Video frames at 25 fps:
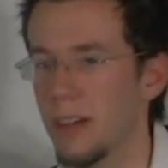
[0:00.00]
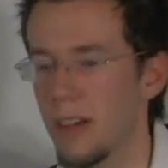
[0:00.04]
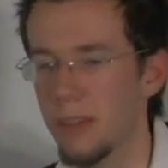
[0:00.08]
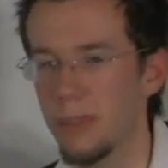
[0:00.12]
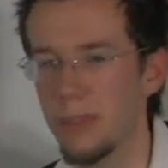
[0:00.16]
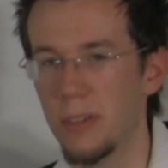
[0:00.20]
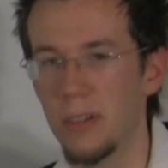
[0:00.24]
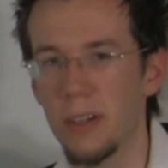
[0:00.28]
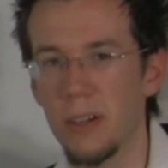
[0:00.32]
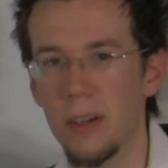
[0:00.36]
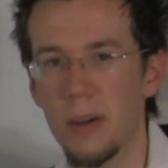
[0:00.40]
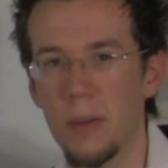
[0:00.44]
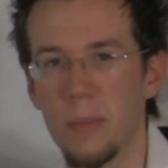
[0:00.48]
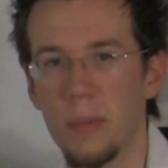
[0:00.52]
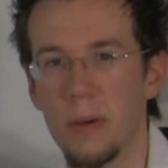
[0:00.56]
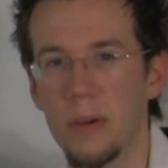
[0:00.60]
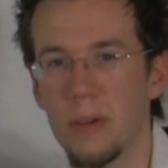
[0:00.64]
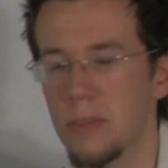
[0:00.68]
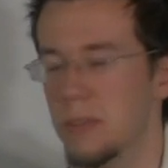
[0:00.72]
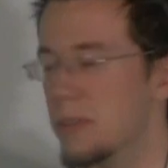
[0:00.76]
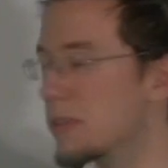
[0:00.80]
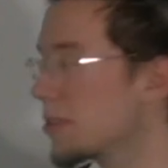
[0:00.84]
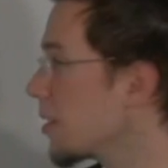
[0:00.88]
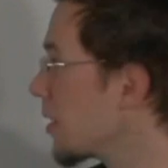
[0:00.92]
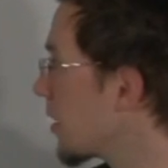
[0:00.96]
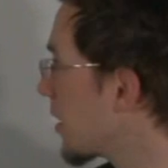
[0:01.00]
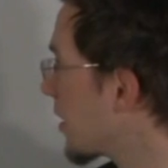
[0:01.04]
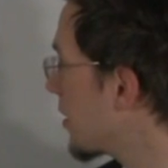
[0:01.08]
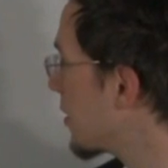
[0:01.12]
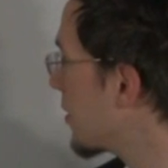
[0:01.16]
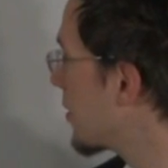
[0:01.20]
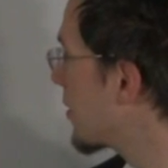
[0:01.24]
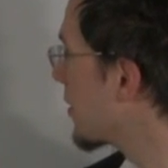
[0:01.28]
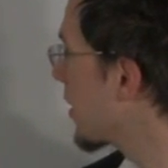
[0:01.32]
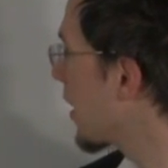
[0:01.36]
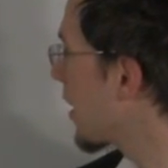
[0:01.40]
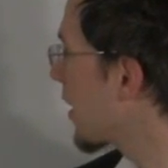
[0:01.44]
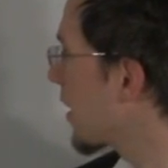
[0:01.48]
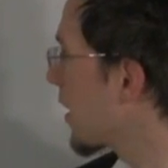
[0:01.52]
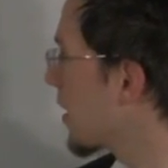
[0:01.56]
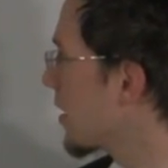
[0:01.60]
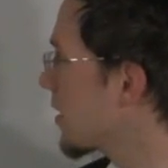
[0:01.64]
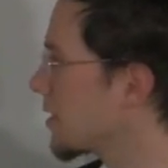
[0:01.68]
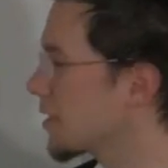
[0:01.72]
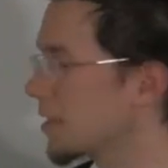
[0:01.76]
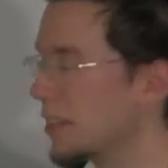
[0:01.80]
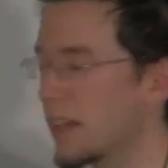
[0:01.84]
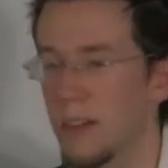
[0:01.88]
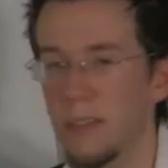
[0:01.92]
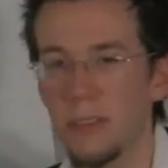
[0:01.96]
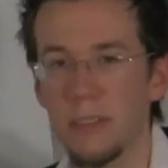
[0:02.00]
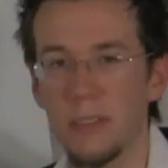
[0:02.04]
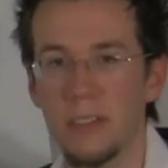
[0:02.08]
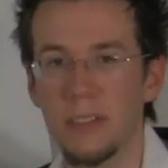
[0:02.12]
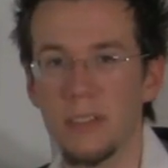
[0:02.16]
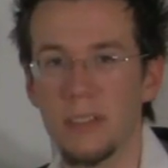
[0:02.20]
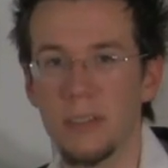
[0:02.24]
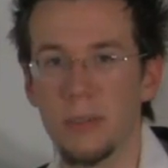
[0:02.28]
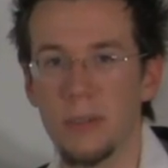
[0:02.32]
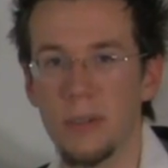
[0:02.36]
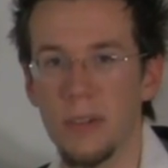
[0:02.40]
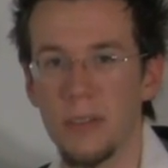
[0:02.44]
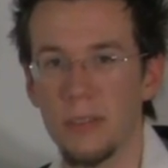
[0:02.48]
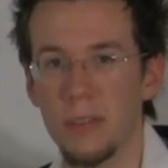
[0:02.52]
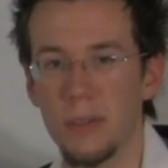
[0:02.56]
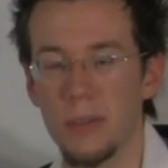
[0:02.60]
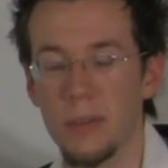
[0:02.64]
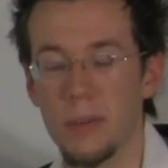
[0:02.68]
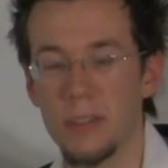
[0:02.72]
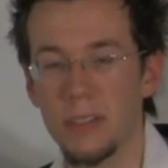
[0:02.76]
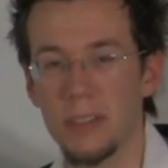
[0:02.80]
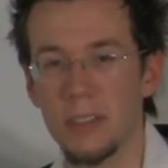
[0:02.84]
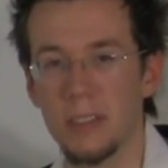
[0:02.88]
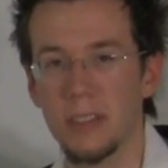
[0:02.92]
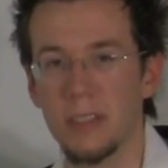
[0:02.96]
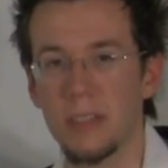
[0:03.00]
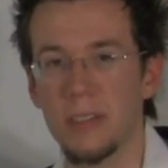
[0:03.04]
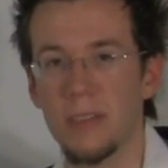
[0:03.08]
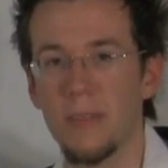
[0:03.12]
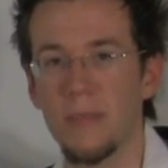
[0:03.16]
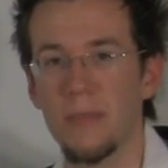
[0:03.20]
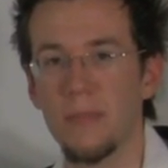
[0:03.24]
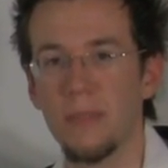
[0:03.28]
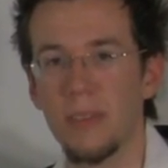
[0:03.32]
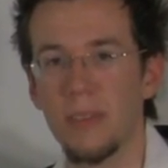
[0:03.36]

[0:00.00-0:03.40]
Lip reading: If you're a composer, you can do that kind of stuff and do whatever you want to do.